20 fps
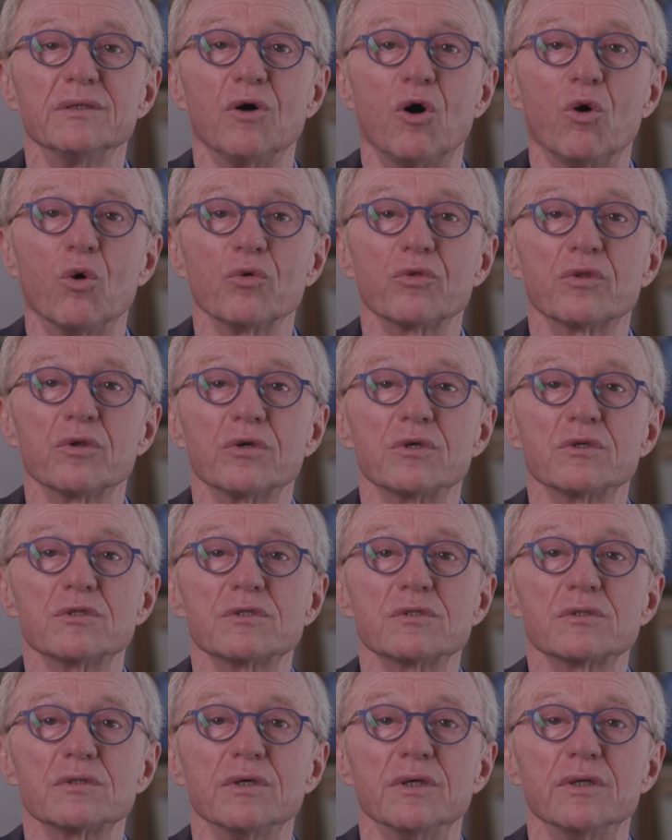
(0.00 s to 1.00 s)

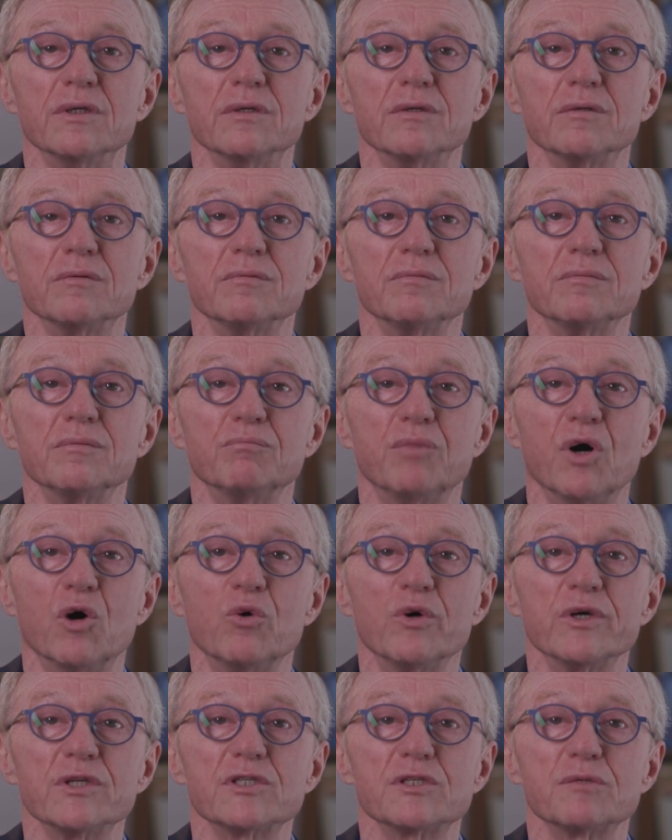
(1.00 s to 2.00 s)
authors and
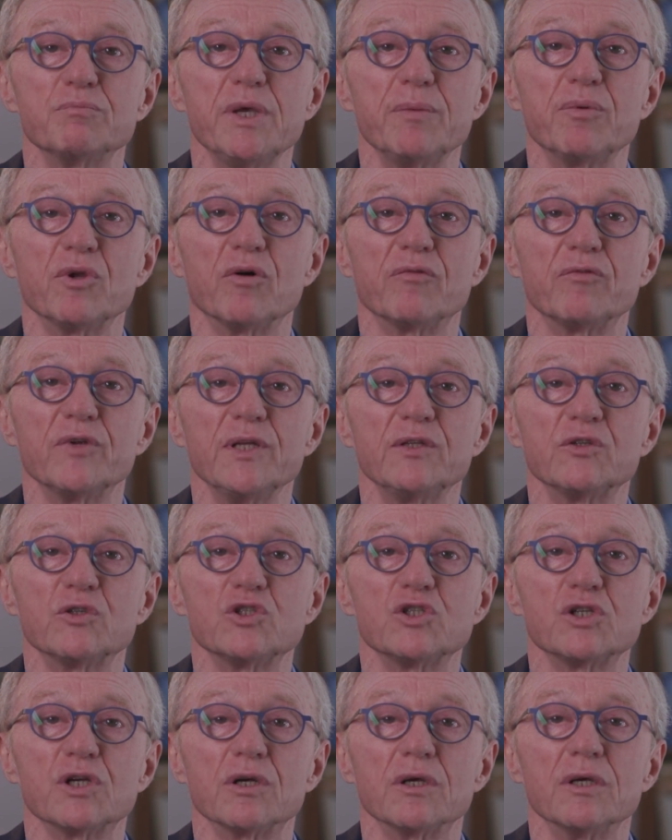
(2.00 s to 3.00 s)
poets, people of
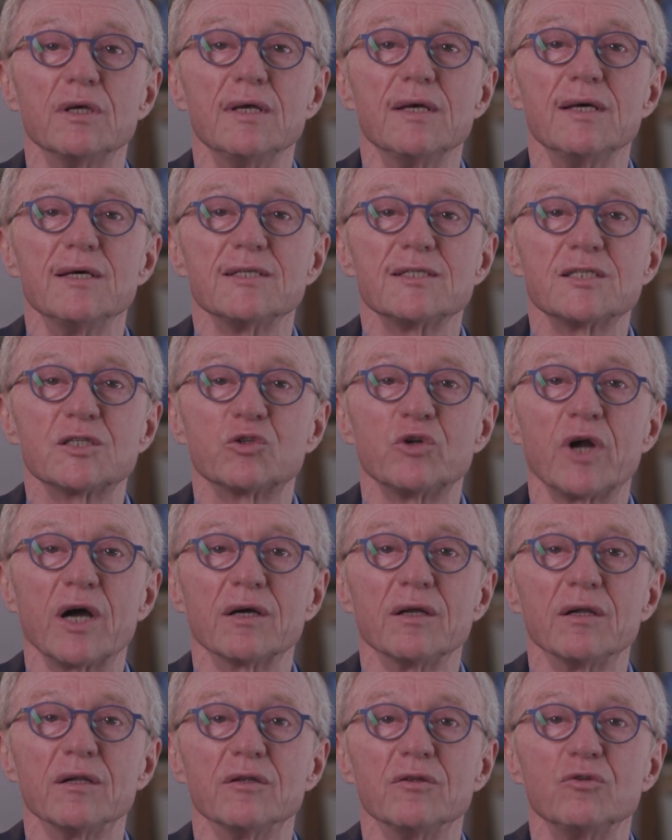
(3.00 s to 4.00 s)
literature,
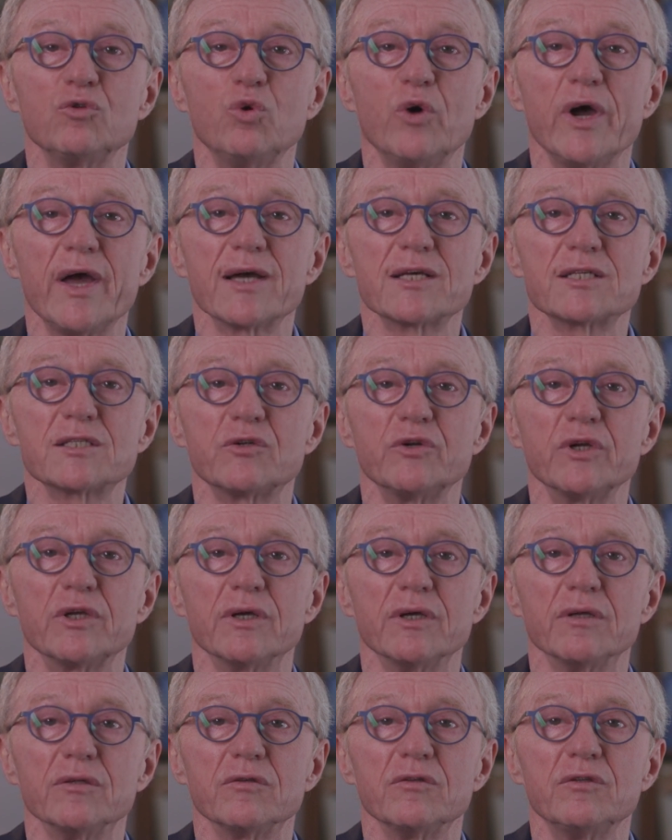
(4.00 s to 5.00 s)
struggle to
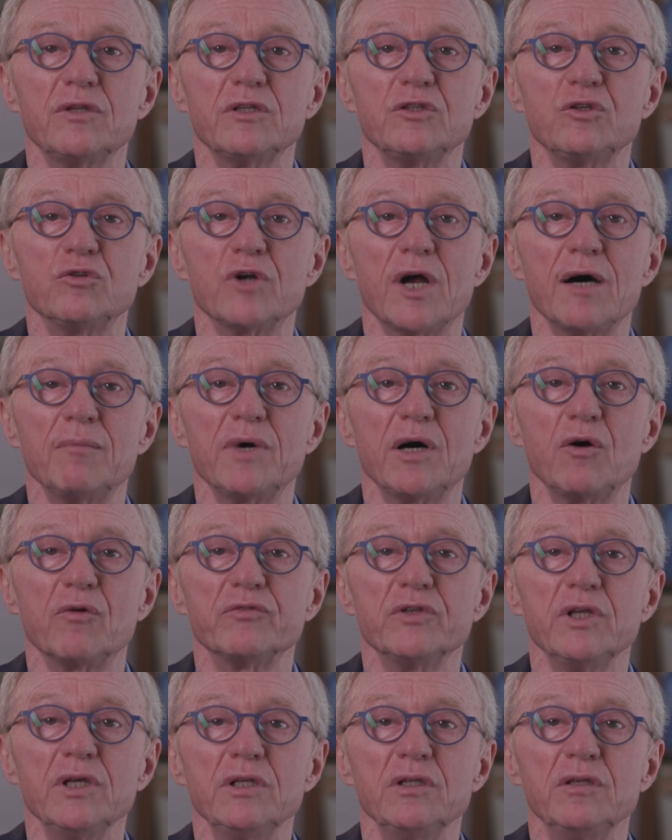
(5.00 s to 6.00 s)
extricate the drama
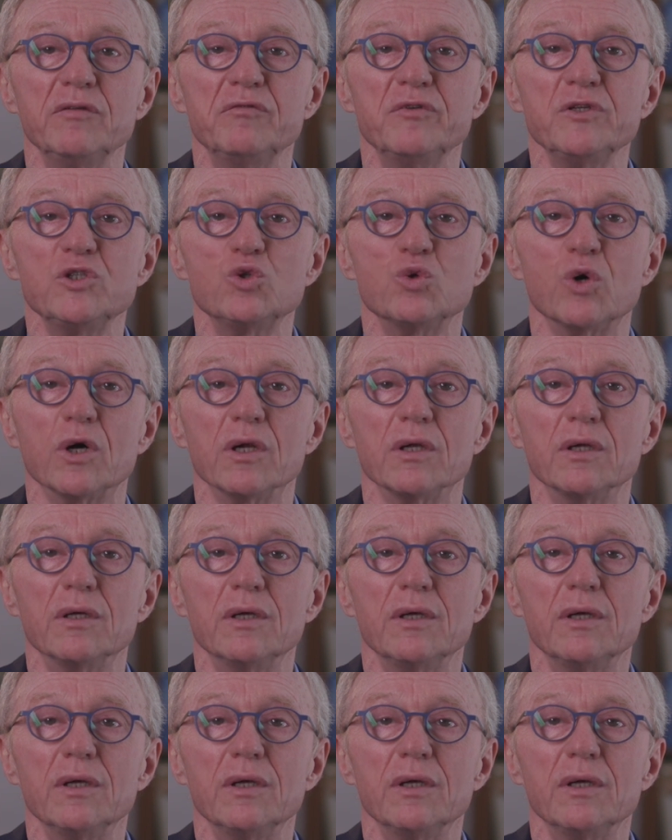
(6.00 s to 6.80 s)
of the individual,